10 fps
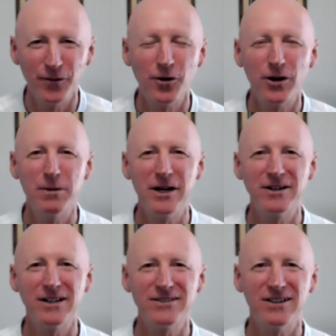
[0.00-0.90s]
for a
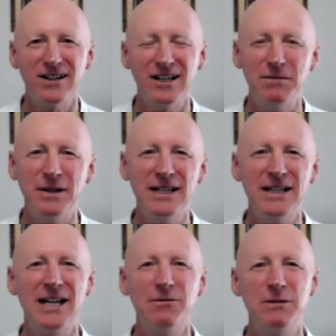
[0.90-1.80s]
period of time,
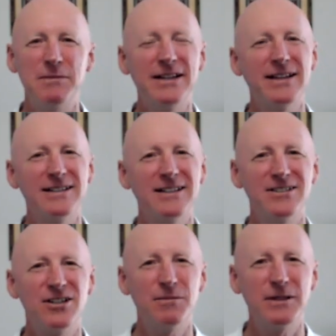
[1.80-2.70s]
and we make that
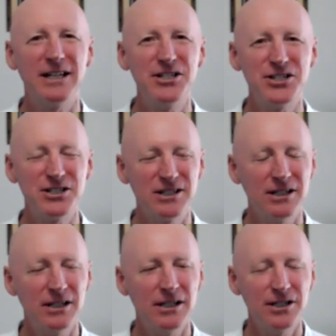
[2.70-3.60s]
determination
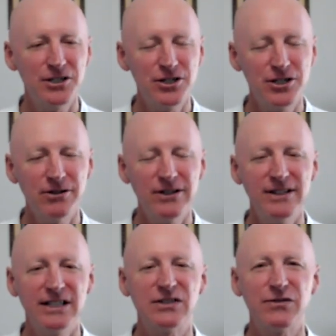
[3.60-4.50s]
during
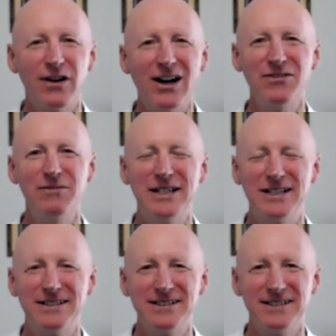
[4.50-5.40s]
this 5
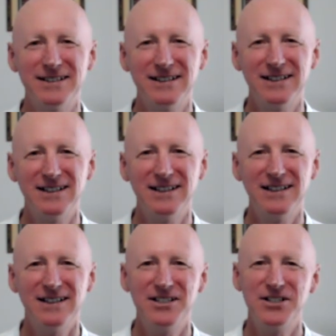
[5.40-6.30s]
minutes,
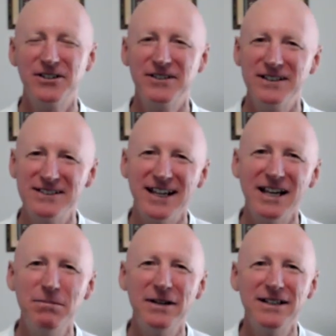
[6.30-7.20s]
during this
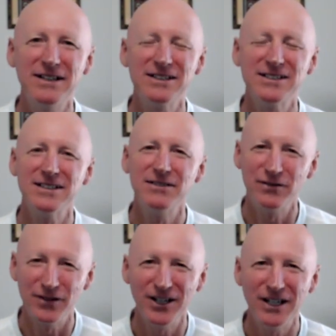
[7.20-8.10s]
10 minutes,
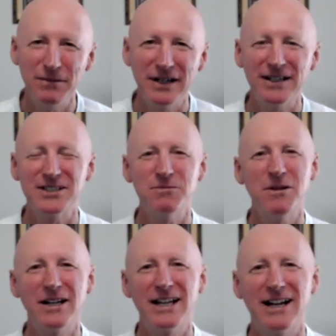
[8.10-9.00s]
30 minutes,
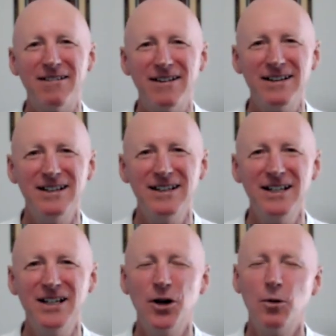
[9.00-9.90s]
1 hour,
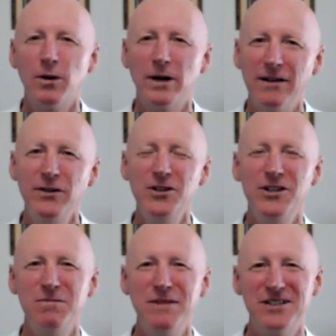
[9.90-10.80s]
whatever you
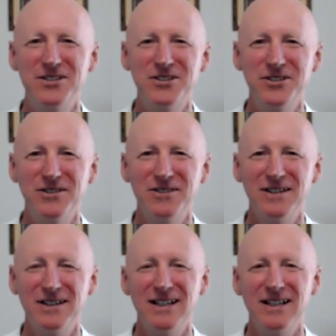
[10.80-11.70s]
commit to,
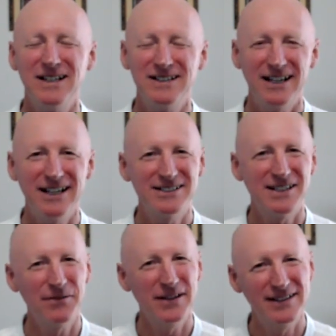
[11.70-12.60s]
take
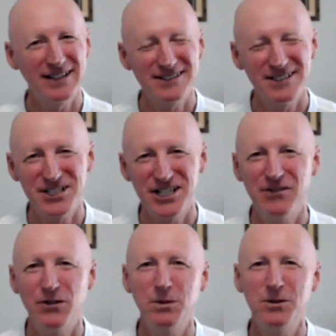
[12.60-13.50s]
something that's
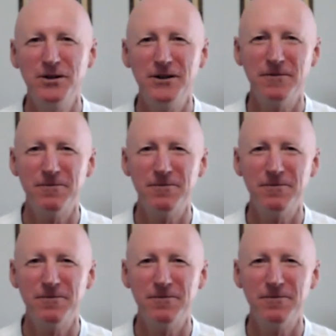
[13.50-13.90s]
achievable,